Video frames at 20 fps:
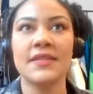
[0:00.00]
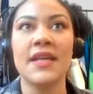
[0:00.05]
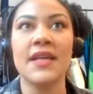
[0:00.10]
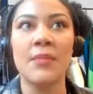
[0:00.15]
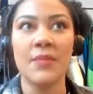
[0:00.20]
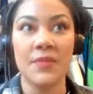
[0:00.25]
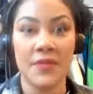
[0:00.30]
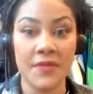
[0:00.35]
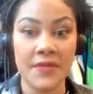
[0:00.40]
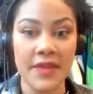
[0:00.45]

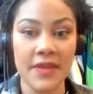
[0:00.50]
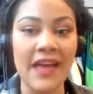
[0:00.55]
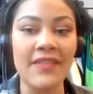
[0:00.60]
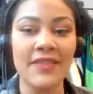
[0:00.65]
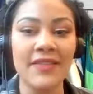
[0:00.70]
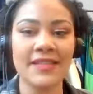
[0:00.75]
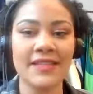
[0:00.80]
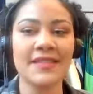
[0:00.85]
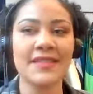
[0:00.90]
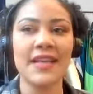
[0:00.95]
some,
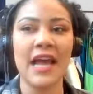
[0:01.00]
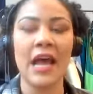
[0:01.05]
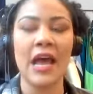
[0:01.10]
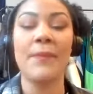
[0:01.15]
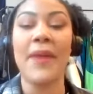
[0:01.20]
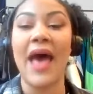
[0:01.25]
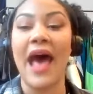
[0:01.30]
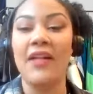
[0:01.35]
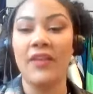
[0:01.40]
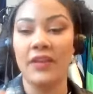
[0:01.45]
at least
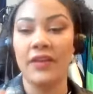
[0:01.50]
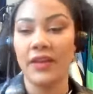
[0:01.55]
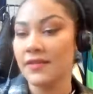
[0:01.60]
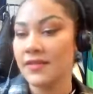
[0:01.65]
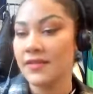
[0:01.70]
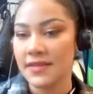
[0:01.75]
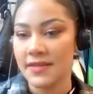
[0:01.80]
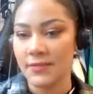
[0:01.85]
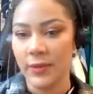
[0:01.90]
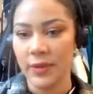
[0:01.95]
a
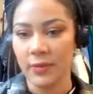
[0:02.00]
balance.